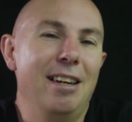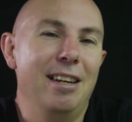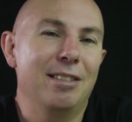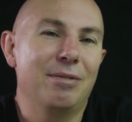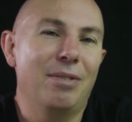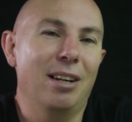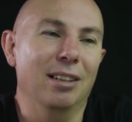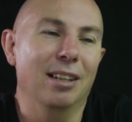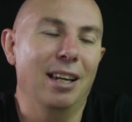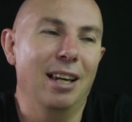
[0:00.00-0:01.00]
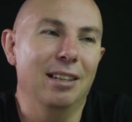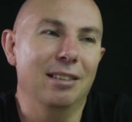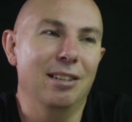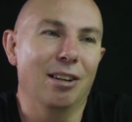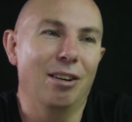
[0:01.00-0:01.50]
It's fun.
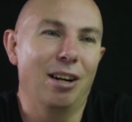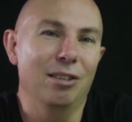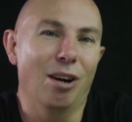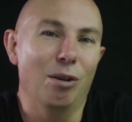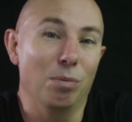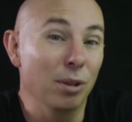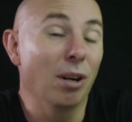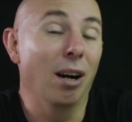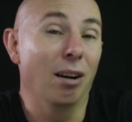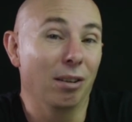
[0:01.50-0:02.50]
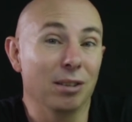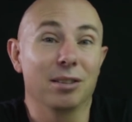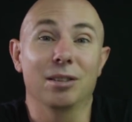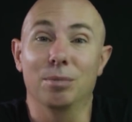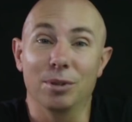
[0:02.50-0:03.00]
And, you know, I
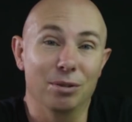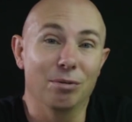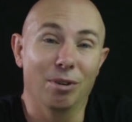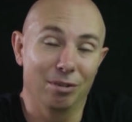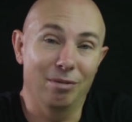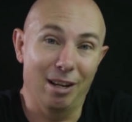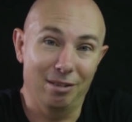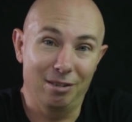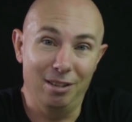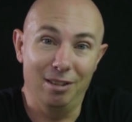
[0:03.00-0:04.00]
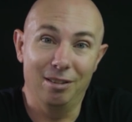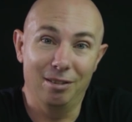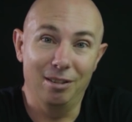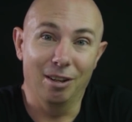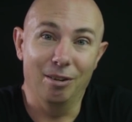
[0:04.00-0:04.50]
honestly wished Ronda Rousey,
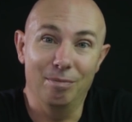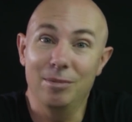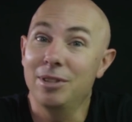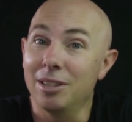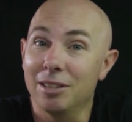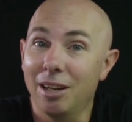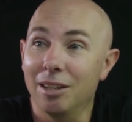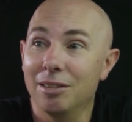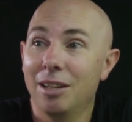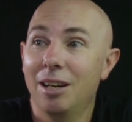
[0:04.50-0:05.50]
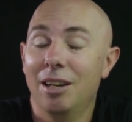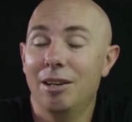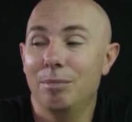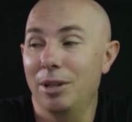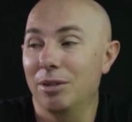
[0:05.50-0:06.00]
you know, success,
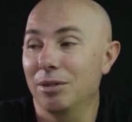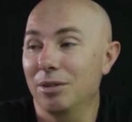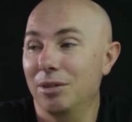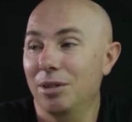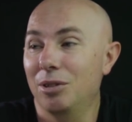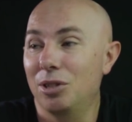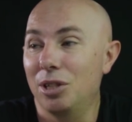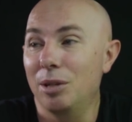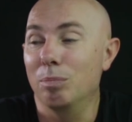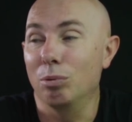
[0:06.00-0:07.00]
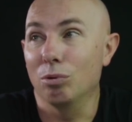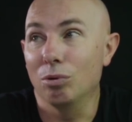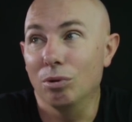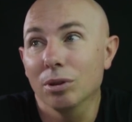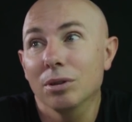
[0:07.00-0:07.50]
because she
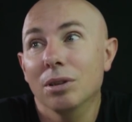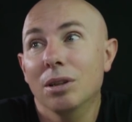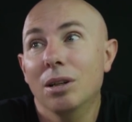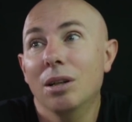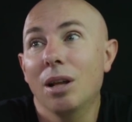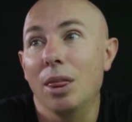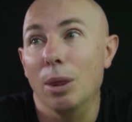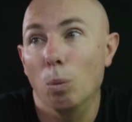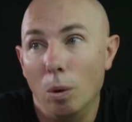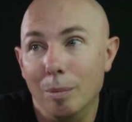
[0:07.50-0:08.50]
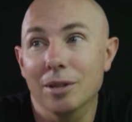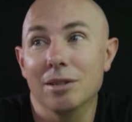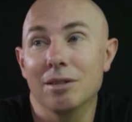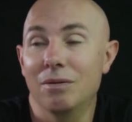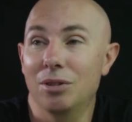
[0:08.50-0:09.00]
brought the
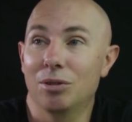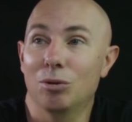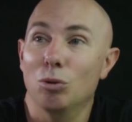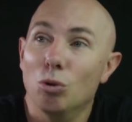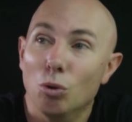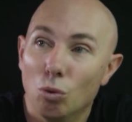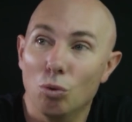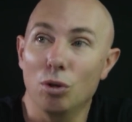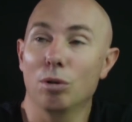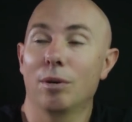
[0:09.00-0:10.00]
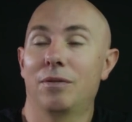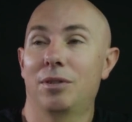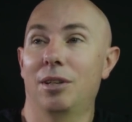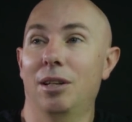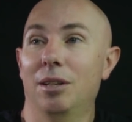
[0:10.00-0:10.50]
women's division to the
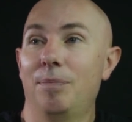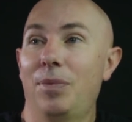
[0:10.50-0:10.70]
UFC.